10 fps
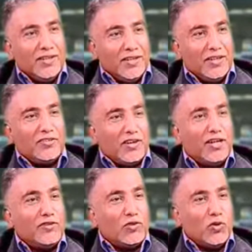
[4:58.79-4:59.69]
It has run
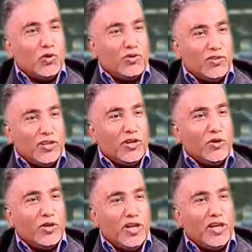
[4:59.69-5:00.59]
its course, and now
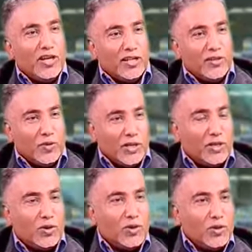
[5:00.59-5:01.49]
you need another
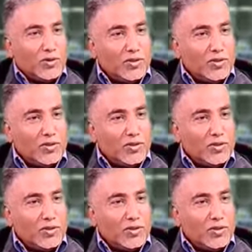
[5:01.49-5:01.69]
one, or?